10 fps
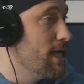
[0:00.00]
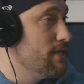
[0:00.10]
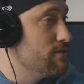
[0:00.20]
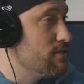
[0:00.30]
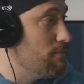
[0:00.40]

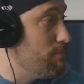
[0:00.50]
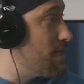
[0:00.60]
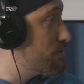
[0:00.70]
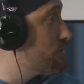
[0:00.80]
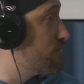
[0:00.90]
is
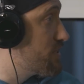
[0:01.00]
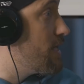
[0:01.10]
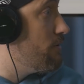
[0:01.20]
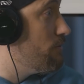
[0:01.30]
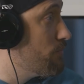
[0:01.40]
Masters of
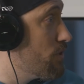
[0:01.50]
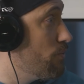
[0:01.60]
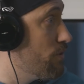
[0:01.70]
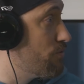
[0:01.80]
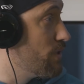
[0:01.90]
Scale
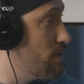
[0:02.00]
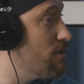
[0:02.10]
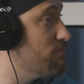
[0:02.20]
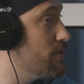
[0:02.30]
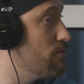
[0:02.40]
with Reid
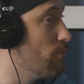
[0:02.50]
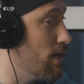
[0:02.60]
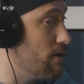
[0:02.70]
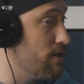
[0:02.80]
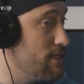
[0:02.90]
Hoffman,
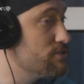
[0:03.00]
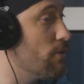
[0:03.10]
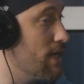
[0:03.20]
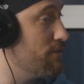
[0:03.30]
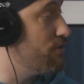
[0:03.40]
where he's
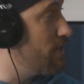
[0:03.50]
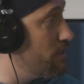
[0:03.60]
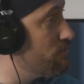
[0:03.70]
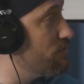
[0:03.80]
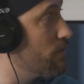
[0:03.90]
going out there and
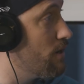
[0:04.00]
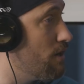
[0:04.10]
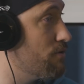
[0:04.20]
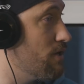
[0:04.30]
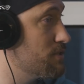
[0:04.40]
interviewing
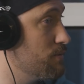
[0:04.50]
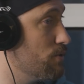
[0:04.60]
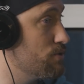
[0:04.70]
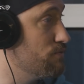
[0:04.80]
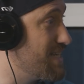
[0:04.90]
other
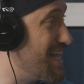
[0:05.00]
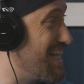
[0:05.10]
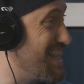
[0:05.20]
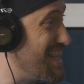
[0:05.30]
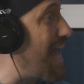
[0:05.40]
entrepreneurs who've
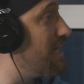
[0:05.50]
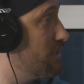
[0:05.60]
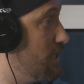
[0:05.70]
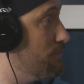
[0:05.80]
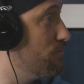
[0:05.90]
taken
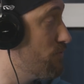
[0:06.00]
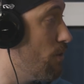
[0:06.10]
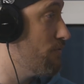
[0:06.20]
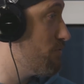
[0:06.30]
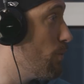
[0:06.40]
that leap, who've
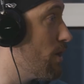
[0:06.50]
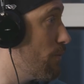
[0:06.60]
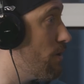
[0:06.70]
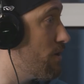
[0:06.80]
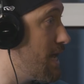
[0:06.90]
gone from where
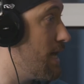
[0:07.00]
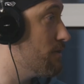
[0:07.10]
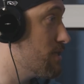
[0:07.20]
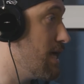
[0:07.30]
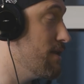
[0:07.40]
we are
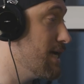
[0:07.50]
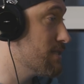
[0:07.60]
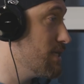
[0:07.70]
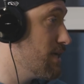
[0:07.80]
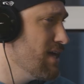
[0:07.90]
now to that
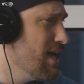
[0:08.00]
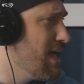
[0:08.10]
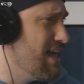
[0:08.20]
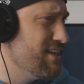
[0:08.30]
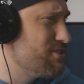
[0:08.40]
next thing.
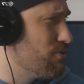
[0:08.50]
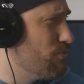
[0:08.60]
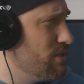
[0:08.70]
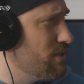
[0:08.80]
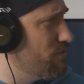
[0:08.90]
And it's a
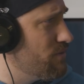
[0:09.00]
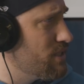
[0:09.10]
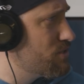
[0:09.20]
really, really